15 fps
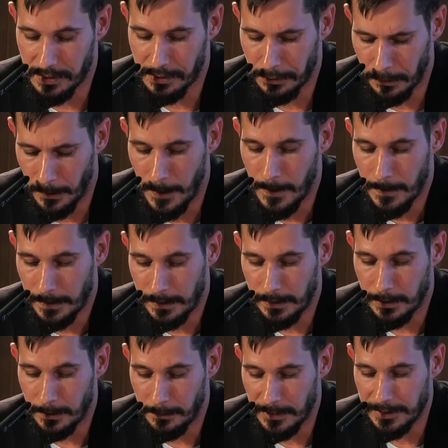So,
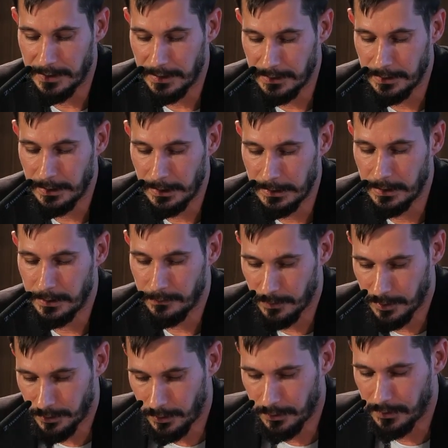but I think that
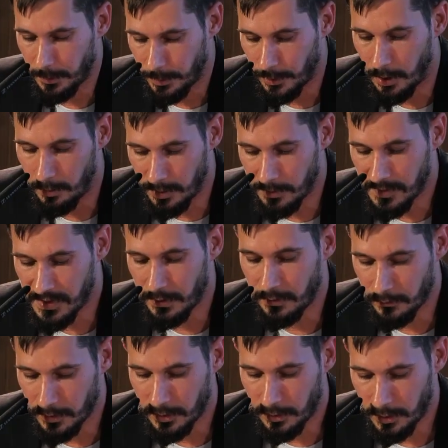with all the problems
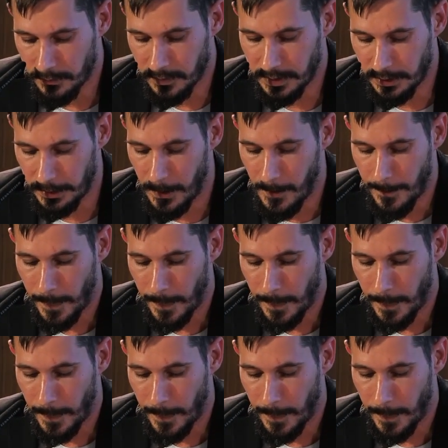and with all of the,